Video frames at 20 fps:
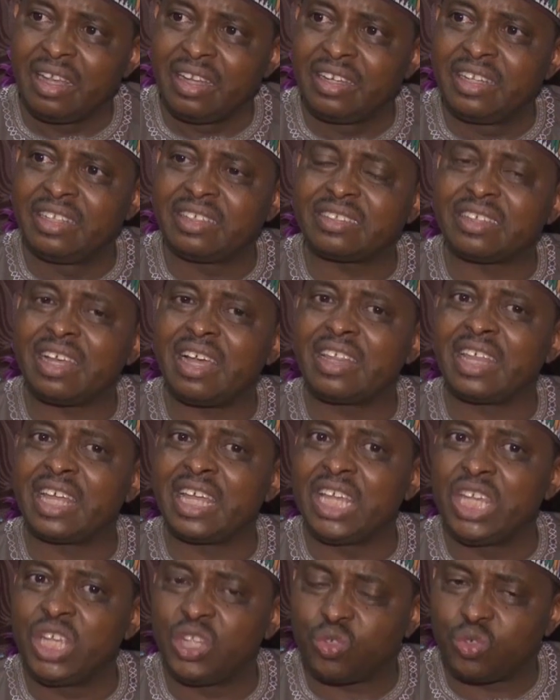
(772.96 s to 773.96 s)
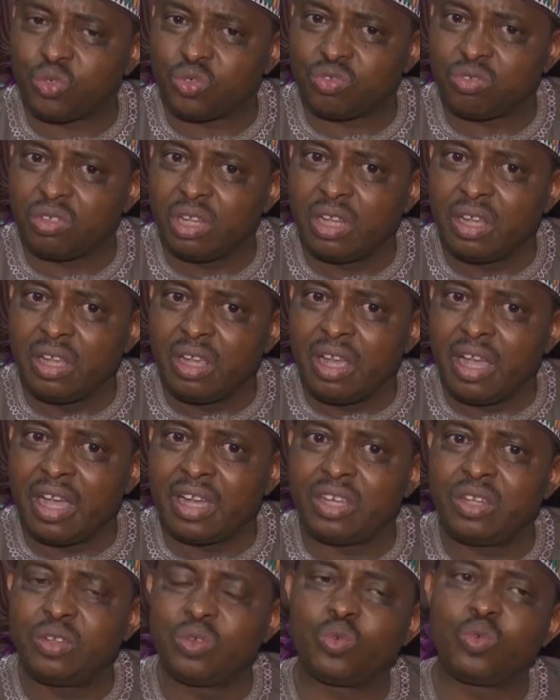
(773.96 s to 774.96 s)
these are the issues.
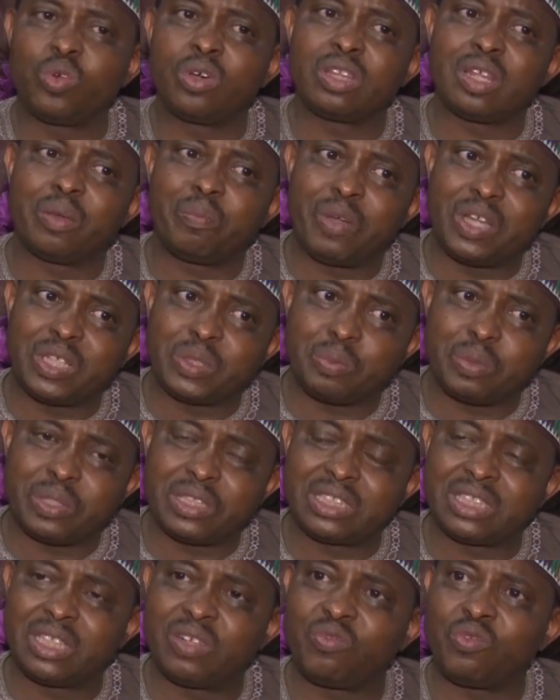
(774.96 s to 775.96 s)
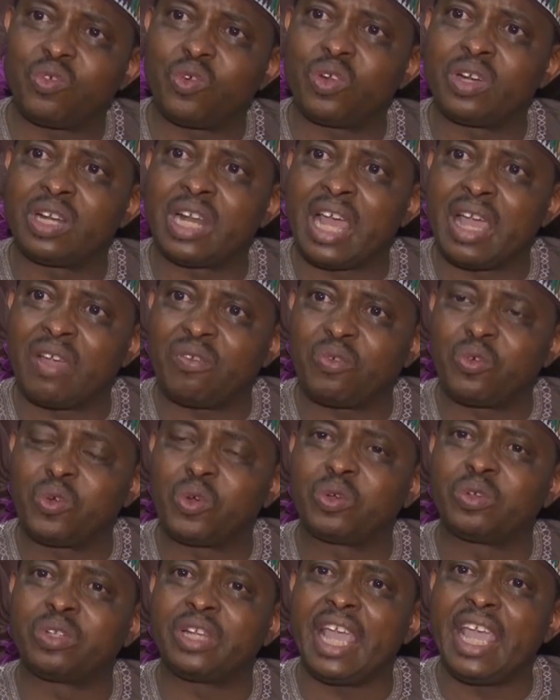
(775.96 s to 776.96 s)
Atiku was the vice president for nine,
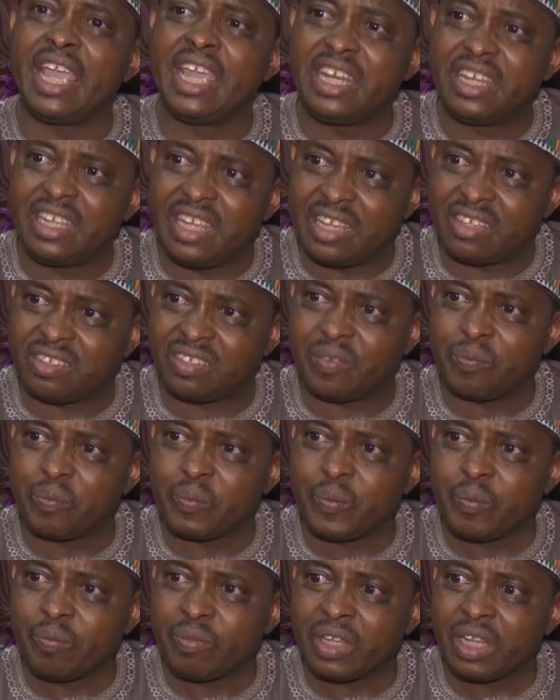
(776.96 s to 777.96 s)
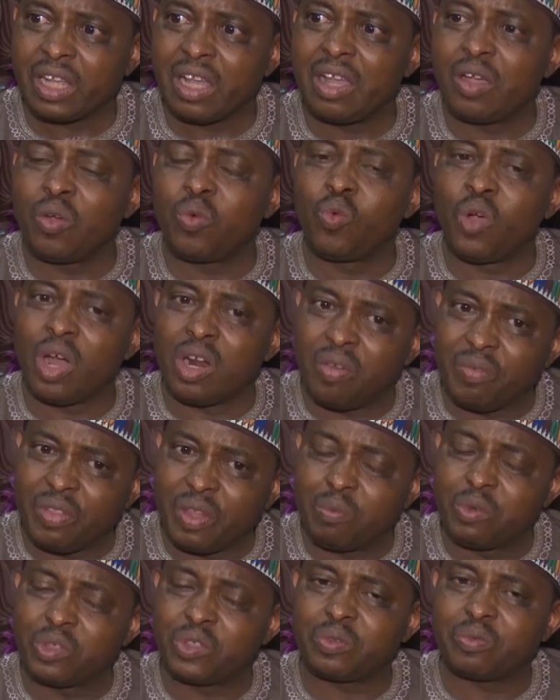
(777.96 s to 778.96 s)
for eight years. One of
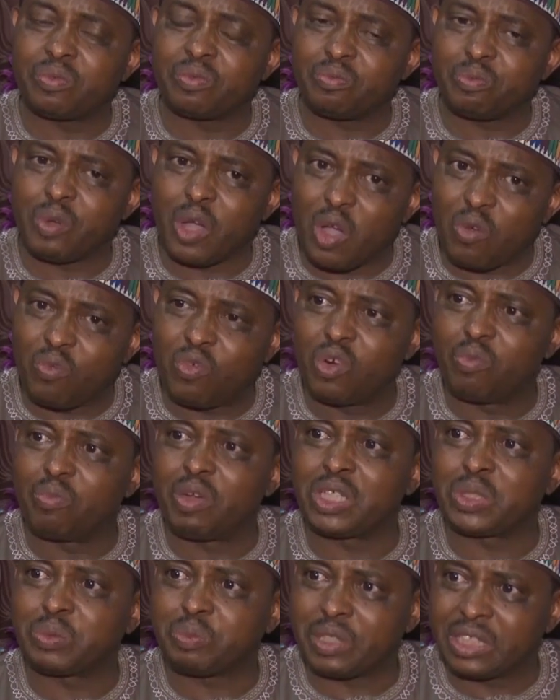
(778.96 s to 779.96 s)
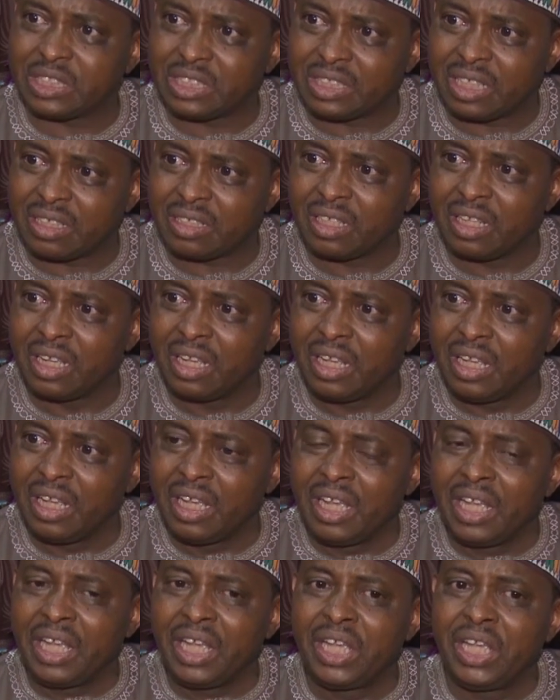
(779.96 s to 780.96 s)
the most powerful vice presidents.
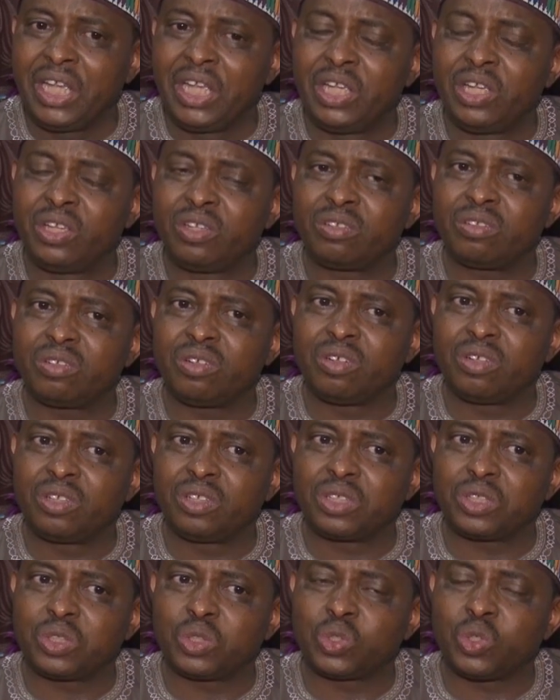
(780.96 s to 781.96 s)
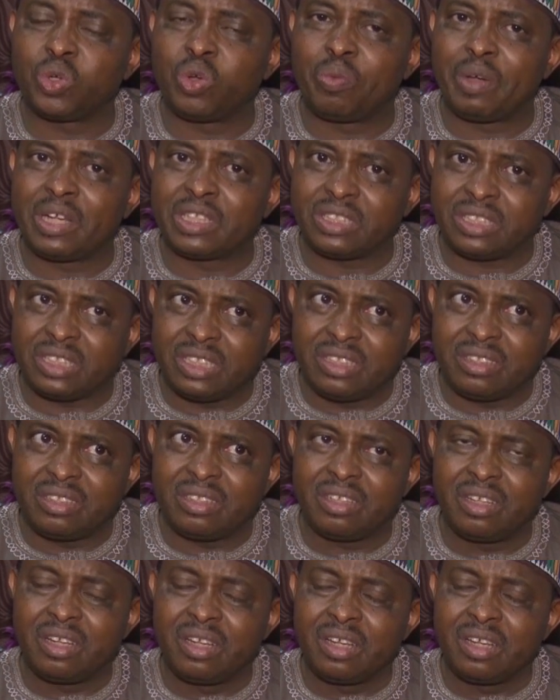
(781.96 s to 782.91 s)
He uh, oversees